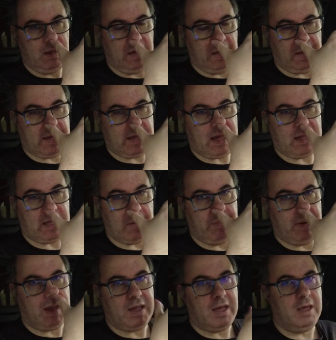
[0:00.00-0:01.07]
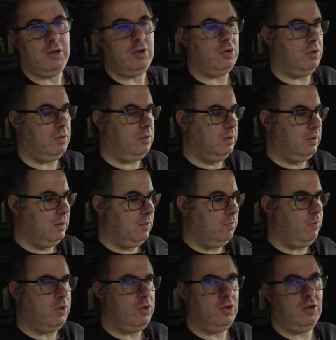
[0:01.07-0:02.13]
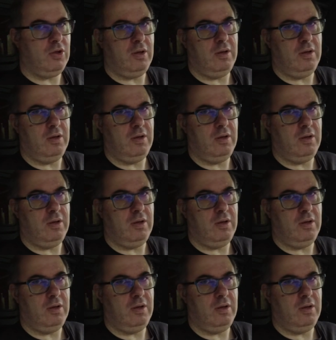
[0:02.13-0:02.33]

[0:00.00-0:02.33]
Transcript: a CAD application, which